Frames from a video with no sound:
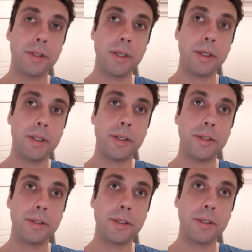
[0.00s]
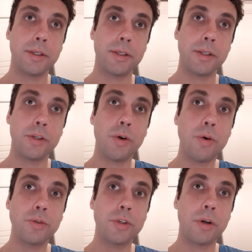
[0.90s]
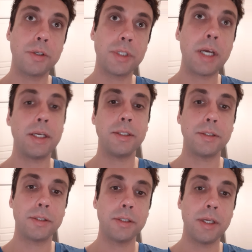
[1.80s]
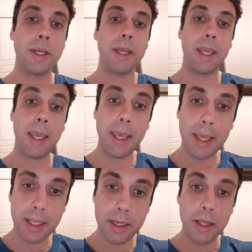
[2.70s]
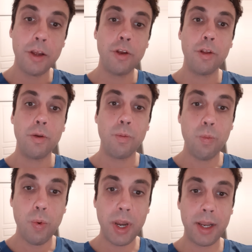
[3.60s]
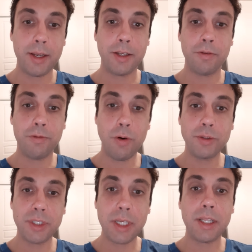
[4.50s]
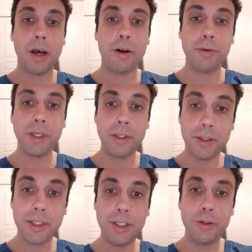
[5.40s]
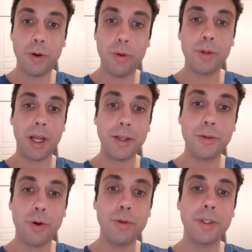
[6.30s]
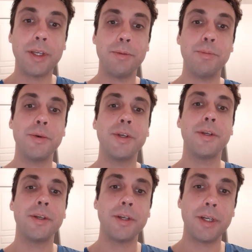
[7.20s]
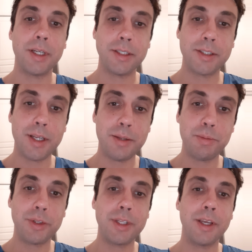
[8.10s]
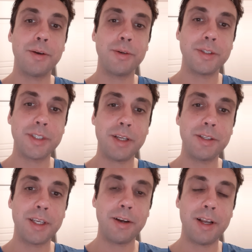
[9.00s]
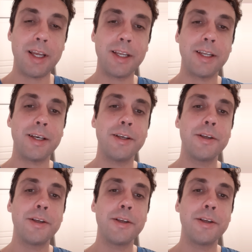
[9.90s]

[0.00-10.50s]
And those are signs. And when the phone said, I already told, I told them, it's not potato, it's South Carolina.